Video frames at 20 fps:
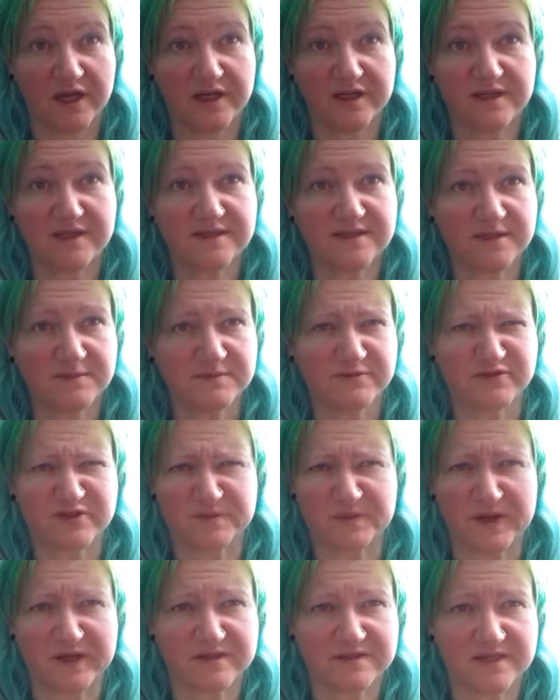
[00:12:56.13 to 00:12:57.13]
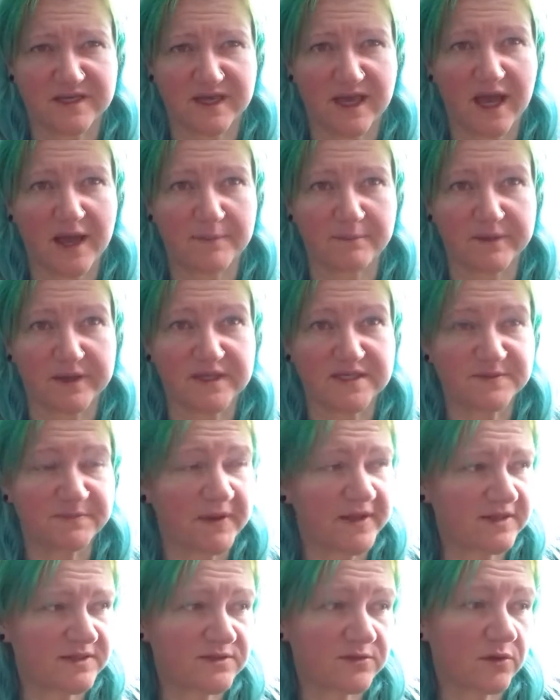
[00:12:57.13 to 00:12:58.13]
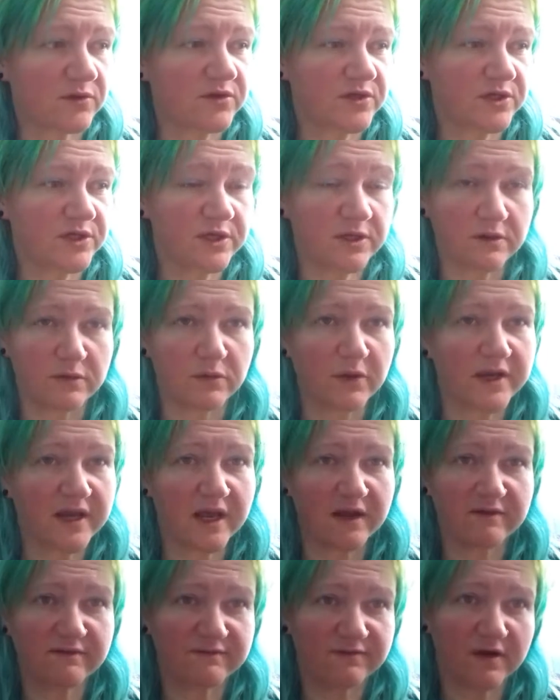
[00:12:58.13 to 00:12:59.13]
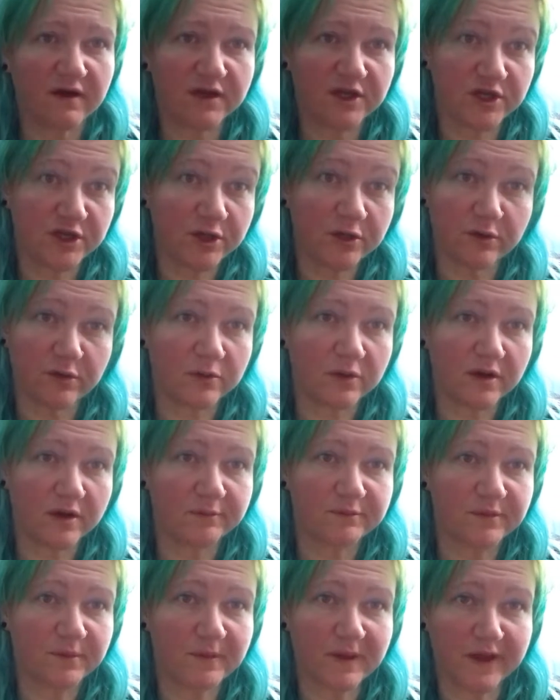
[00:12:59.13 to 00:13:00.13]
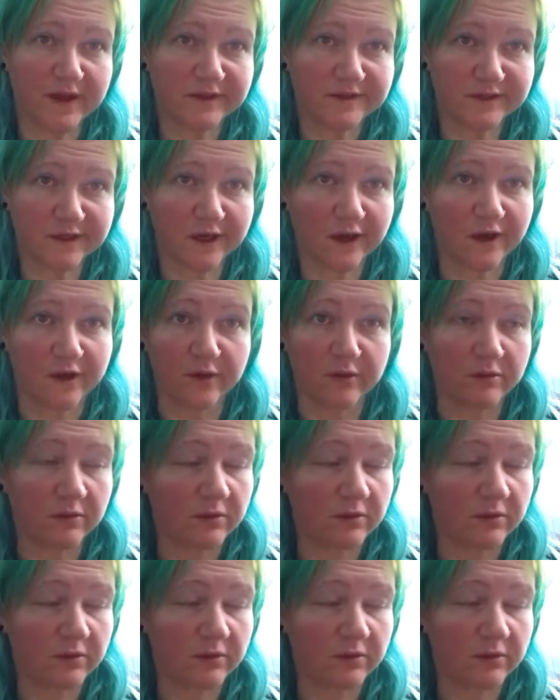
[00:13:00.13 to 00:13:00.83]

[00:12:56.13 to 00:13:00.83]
And in some respects it can be. It depends on you and how far you are prepared to go.